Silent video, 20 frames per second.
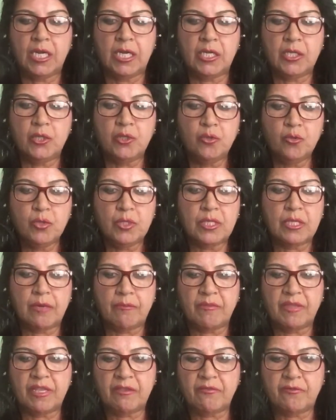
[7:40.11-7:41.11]
do
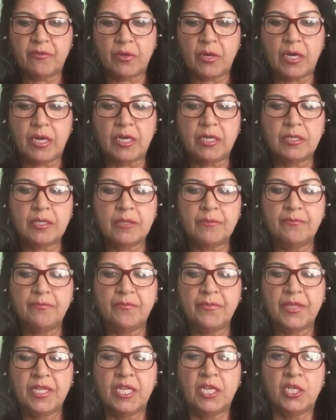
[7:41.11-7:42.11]
something for us,
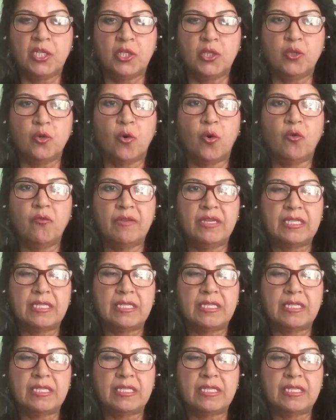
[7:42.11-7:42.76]
you always